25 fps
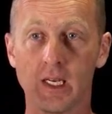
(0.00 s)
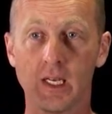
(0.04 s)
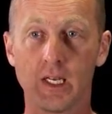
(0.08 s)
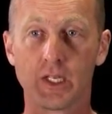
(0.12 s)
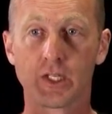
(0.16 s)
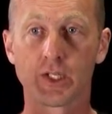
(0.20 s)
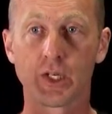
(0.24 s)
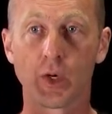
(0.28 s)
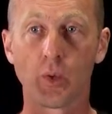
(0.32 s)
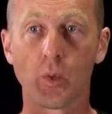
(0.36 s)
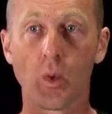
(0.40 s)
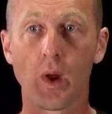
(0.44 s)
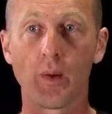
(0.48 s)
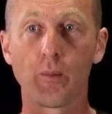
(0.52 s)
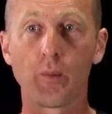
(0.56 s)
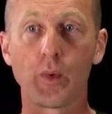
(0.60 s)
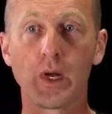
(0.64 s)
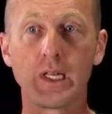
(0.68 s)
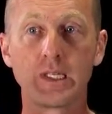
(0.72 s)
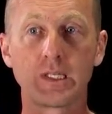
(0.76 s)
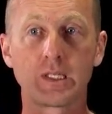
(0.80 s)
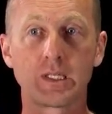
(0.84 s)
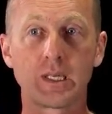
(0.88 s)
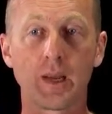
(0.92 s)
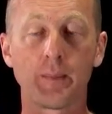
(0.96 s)
So when we
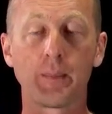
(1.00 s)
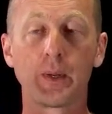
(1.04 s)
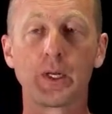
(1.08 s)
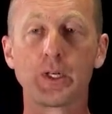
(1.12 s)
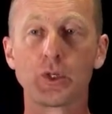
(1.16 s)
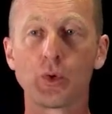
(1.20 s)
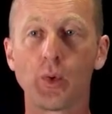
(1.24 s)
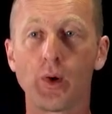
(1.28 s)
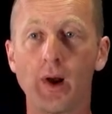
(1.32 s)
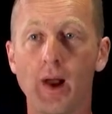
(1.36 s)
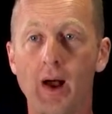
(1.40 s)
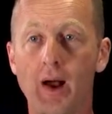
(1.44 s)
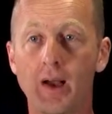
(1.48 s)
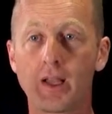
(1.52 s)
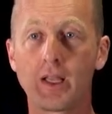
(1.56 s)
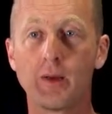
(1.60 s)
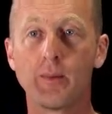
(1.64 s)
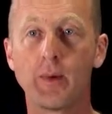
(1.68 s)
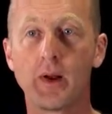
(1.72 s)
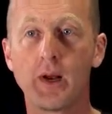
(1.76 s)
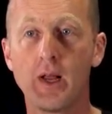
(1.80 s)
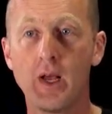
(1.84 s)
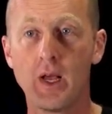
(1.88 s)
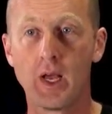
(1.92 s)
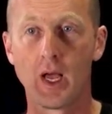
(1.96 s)
step into an
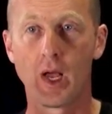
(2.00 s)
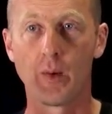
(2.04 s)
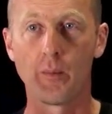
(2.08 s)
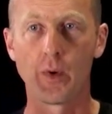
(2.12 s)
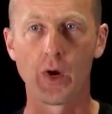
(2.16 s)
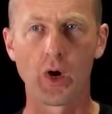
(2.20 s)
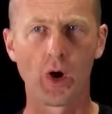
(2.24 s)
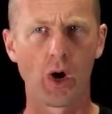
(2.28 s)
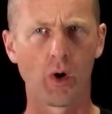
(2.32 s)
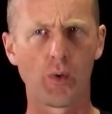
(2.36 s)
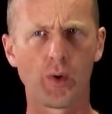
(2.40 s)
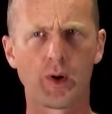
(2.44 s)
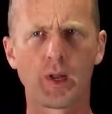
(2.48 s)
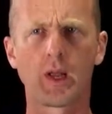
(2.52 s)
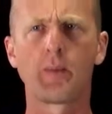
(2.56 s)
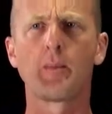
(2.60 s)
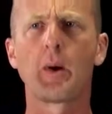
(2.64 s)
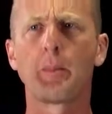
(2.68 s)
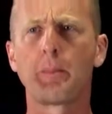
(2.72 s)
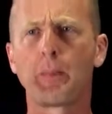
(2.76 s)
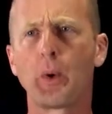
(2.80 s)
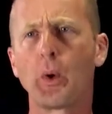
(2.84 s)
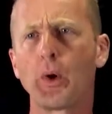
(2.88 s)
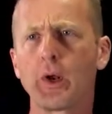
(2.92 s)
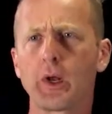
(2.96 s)
argument and we go, I want to get my
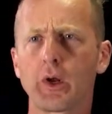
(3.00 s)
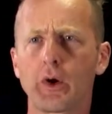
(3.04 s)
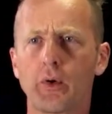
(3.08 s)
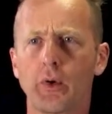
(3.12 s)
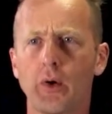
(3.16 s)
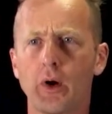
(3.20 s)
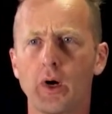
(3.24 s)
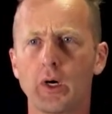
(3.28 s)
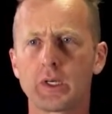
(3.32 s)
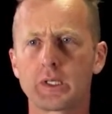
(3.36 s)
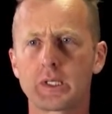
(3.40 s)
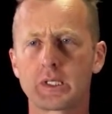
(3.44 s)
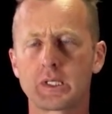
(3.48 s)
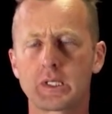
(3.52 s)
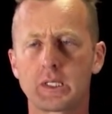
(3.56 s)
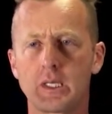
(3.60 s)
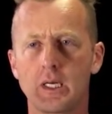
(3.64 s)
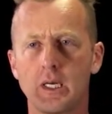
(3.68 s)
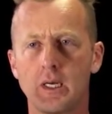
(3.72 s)
point across,